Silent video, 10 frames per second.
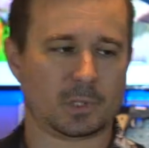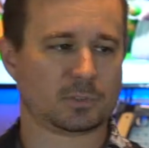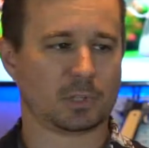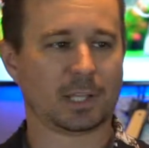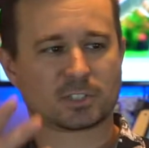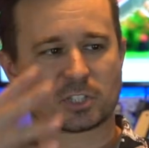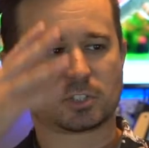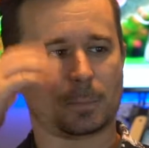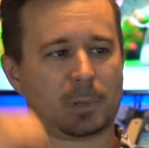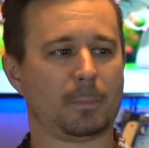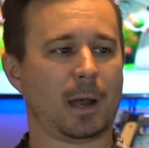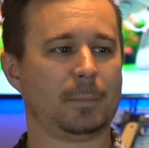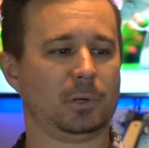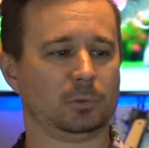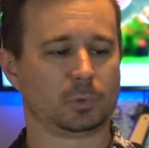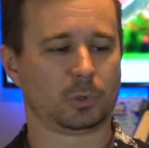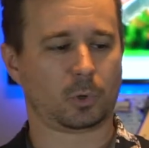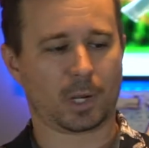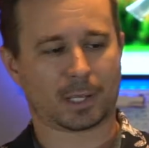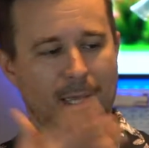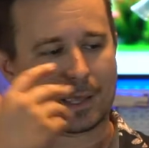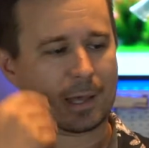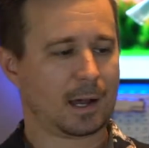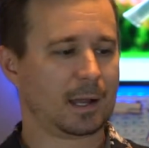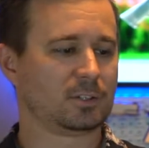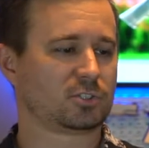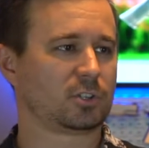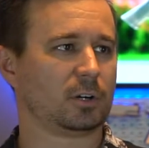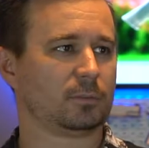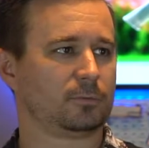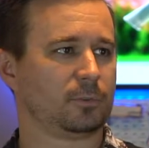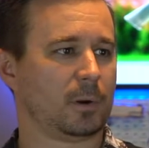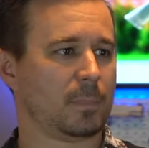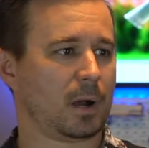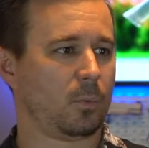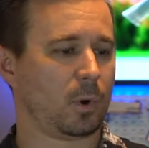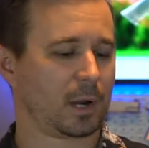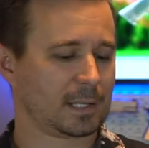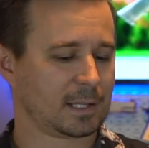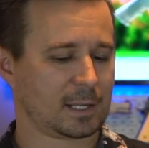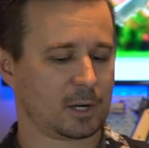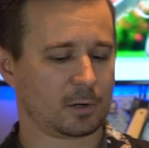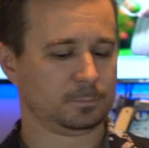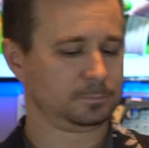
So let's just jump into my build real quick and start from what I did here.